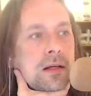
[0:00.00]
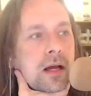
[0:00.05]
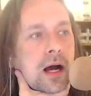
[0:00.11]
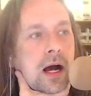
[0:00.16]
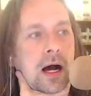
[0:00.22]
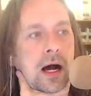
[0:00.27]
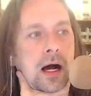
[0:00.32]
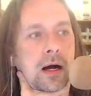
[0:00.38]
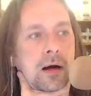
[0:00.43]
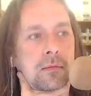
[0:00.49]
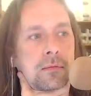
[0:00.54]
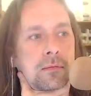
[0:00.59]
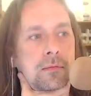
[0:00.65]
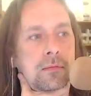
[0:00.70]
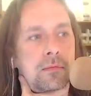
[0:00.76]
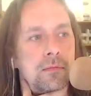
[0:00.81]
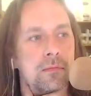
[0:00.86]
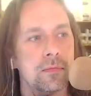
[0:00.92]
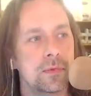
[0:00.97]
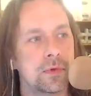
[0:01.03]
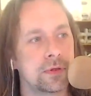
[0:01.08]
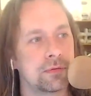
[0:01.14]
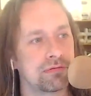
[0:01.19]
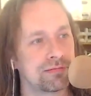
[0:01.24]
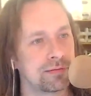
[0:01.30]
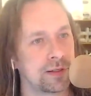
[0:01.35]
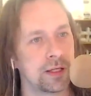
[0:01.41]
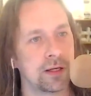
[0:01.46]
um
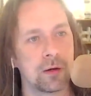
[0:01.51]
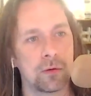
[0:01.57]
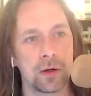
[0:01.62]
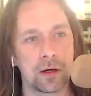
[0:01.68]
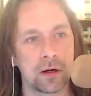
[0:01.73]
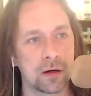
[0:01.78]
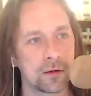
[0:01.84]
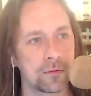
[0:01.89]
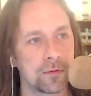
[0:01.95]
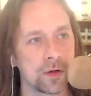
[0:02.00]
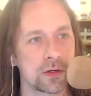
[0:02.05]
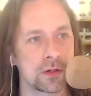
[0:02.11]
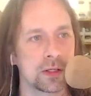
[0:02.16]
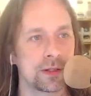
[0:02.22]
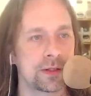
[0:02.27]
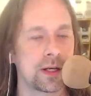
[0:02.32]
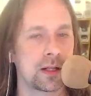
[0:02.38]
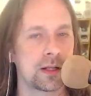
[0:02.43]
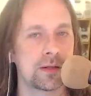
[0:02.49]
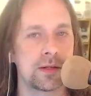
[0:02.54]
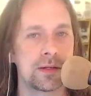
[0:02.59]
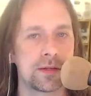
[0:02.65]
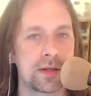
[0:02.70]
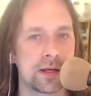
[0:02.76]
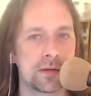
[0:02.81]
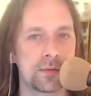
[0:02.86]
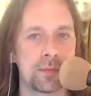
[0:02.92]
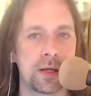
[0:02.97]
you know what artificial
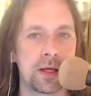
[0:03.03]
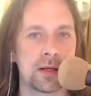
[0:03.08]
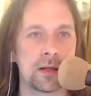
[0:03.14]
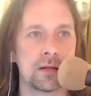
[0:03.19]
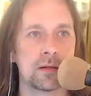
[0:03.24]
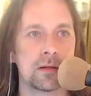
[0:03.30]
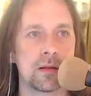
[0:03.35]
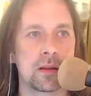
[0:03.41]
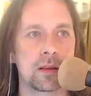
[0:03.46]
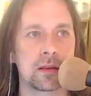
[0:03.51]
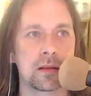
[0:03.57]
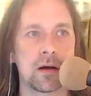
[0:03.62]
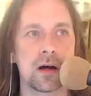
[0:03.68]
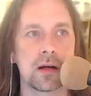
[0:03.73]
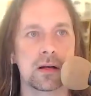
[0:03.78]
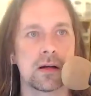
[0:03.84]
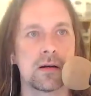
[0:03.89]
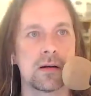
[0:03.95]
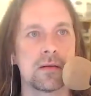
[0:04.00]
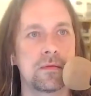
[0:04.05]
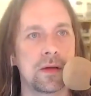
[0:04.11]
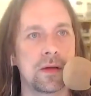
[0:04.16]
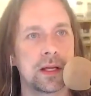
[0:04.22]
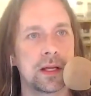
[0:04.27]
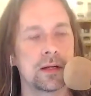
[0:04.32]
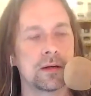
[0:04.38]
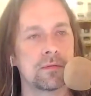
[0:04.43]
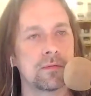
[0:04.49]
intelligence has been thought of
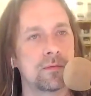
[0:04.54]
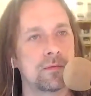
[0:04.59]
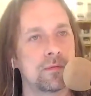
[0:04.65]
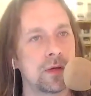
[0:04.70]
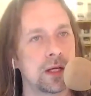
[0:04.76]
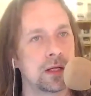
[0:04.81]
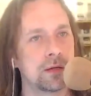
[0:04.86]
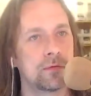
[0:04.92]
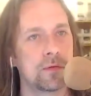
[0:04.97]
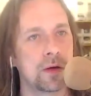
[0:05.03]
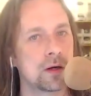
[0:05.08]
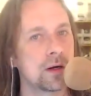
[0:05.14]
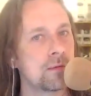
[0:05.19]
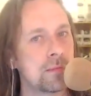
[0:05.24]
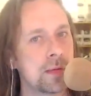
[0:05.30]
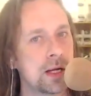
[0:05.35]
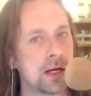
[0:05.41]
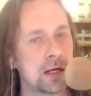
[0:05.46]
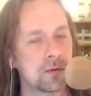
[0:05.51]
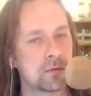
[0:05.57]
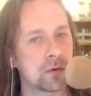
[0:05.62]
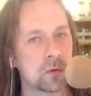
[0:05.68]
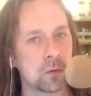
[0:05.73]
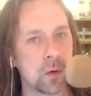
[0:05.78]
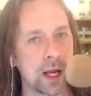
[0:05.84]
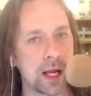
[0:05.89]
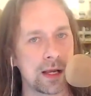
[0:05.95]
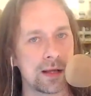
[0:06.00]
in a in very
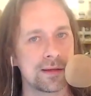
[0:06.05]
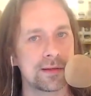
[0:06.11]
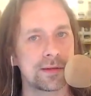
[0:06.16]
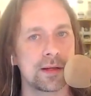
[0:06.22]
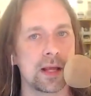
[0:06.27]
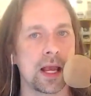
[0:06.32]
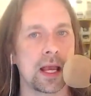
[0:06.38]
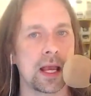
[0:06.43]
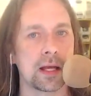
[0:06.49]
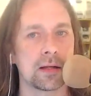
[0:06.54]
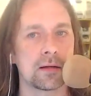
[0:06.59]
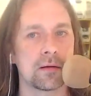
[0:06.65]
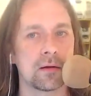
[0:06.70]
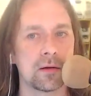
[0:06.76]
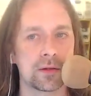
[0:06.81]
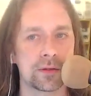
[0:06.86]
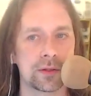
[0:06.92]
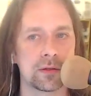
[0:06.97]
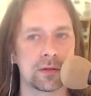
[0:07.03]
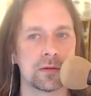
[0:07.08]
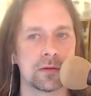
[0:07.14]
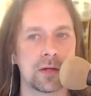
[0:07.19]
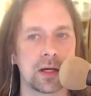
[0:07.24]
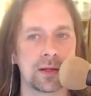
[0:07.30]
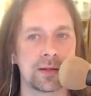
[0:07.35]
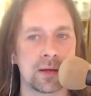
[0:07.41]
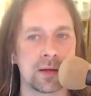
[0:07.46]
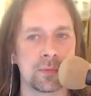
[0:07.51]
meaningful ways and also
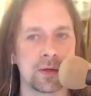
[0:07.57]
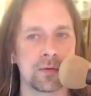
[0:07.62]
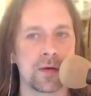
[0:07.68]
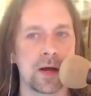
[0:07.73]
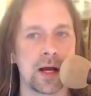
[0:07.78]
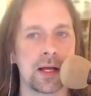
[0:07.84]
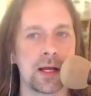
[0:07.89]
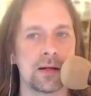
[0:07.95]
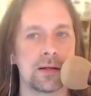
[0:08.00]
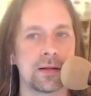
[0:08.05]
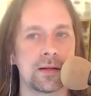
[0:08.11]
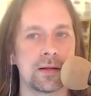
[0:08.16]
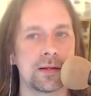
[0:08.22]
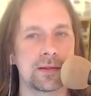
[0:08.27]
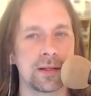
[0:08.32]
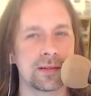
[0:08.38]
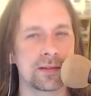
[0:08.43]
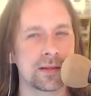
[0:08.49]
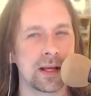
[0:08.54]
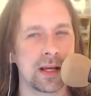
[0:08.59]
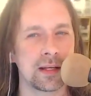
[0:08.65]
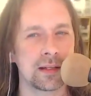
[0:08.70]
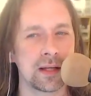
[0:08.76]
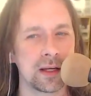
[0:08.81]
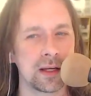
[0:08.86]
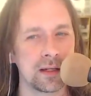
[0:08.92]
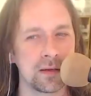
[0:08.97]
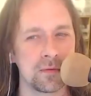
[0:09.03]
exemplified since like
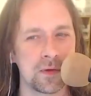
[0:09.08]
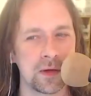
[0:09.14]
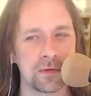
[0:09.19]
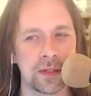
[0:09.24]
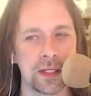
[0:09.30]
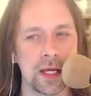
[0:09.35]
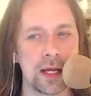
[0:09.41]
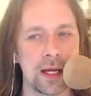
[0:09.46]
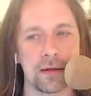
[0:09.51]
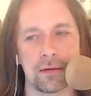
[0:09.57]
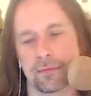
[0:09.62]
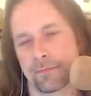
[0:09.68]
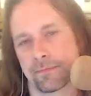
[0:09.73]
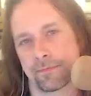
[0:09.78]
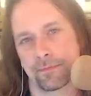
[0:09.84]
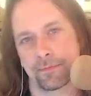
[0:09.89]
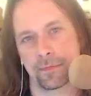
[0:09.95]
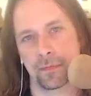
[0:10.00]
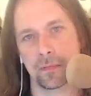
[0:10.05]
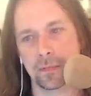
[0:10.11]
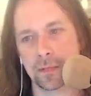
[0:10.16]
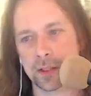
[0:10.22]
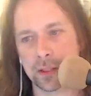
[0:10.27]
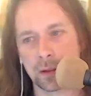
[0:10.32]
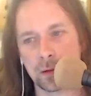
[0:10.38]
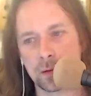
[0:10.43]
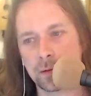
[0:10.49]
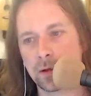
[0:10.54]
1958
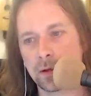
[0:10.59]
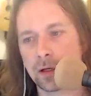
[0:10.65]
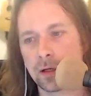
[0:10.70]
so mm-hmm.